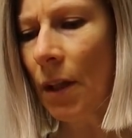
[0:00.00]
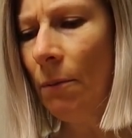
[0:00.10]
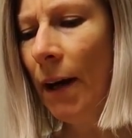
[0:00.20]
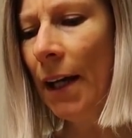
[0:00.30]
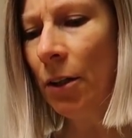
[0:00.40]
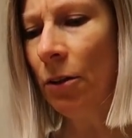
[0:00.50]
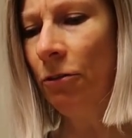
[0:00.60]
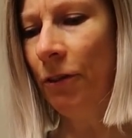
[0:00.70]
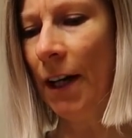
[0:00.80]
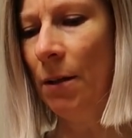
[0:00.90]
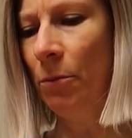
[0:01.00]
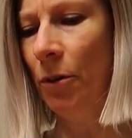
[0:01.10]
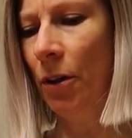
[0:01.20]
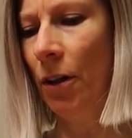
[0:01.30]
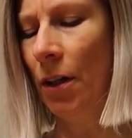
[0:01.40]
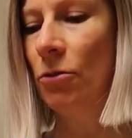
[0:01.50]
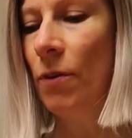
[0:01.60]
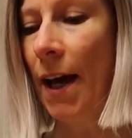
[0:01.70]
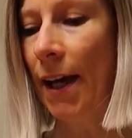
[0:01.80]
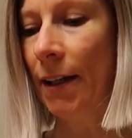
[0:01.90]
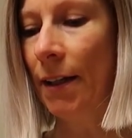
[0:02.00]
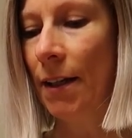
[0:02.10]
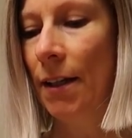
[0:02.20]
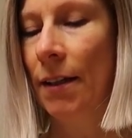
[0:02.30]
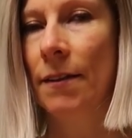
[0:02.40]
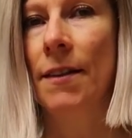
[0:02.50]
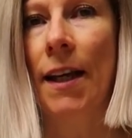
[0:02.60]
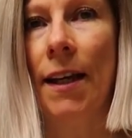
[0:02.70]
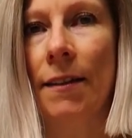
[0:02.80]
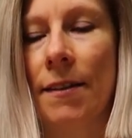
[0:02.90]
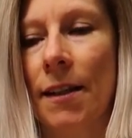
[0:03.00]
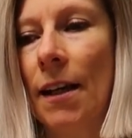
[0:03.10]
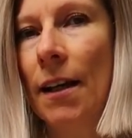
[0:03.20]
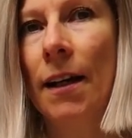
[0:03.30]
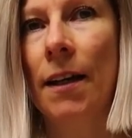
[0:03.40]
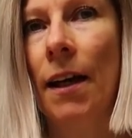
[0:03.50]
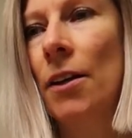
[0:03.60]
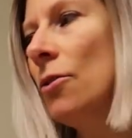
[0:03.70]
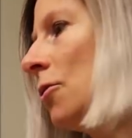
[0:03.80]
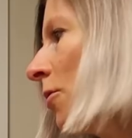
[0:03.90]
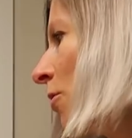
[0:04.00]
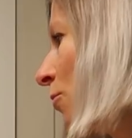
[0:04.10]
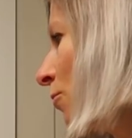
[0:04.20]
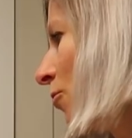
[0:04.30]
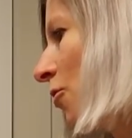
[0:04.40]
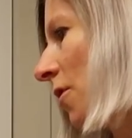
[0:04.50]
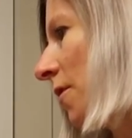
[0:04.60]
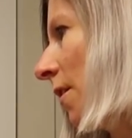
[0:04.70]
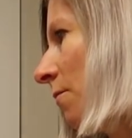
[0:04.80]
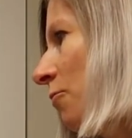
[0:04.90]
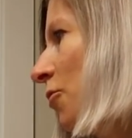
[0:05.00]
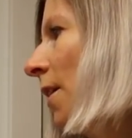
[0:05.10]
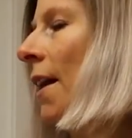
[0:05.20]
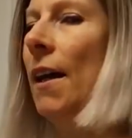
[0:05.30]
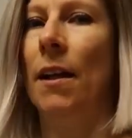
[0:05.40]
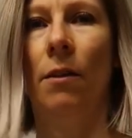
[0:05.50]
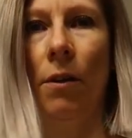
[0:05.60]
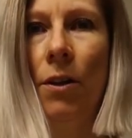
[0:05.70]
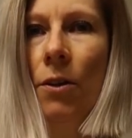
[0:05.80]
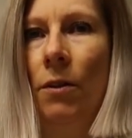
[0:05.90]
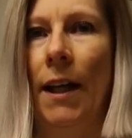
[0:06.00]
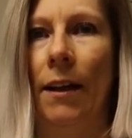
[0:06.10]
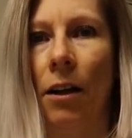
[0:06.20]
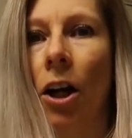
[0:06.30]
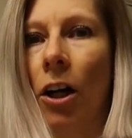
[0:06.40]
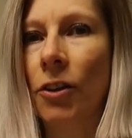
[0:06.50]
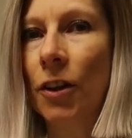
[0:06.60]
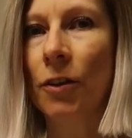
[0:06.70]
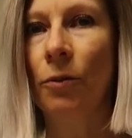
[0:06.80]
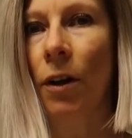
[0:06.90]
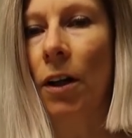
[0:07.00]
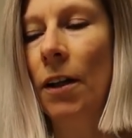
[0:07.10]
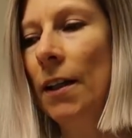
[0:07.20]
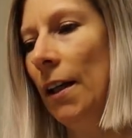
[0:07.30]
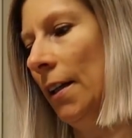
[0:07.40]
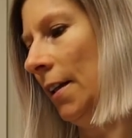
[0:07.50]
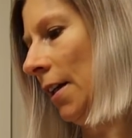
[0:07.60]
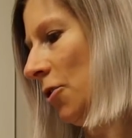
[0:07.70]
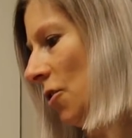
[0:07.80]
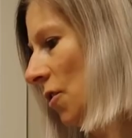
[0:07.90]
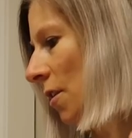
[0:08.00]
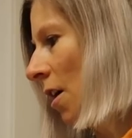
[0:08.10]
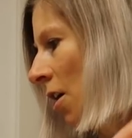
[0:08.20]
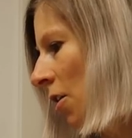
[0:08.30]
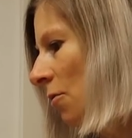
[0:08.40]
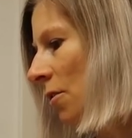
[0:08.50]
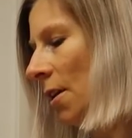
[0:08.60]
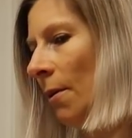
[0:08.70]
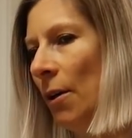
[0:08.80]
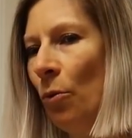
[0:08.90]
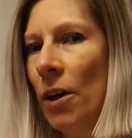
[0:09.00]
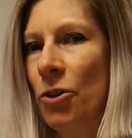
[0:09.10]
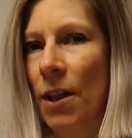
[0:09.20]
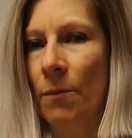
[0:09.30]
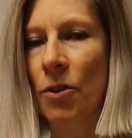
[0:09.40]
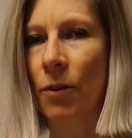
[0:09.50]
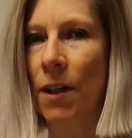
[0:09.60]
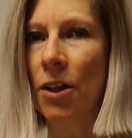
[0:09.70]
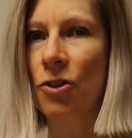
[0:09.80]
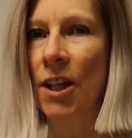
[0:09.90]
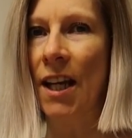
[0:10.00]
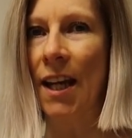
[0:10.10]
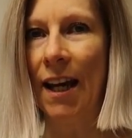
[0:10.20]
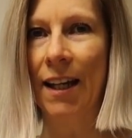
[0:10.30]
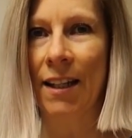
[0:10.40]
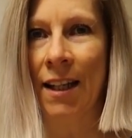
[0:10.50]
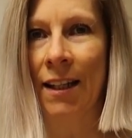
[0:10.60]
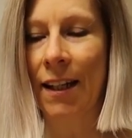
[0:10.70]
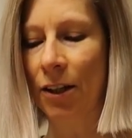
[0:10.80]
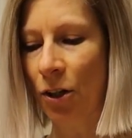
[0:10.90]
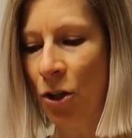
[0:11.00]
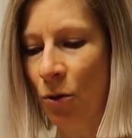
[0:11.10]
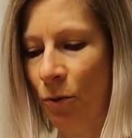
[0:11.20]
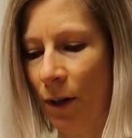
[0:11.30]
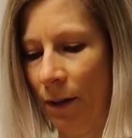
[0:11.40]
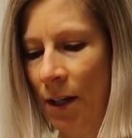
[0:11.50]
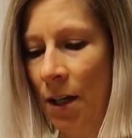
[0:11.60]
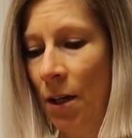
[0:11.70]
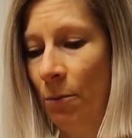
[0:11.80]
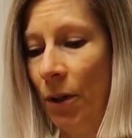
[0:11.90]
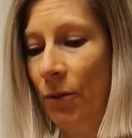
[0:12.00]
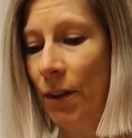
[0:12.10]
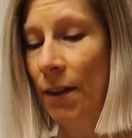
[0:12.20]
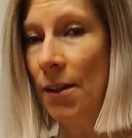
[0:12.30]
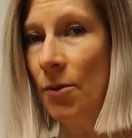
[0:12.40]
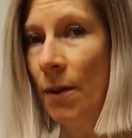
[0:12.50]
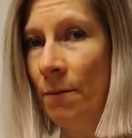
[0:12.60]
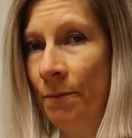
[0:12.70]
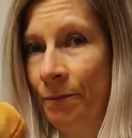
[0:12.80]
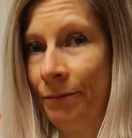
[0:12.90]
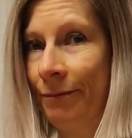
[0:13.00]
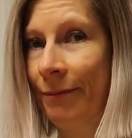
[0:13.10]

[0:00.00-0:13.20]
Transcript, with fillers: microfiber rag that I, I used to use just the generic one, you know, like a cotton one and I just use them, I wash them, so each day I needed a new one. But with this one,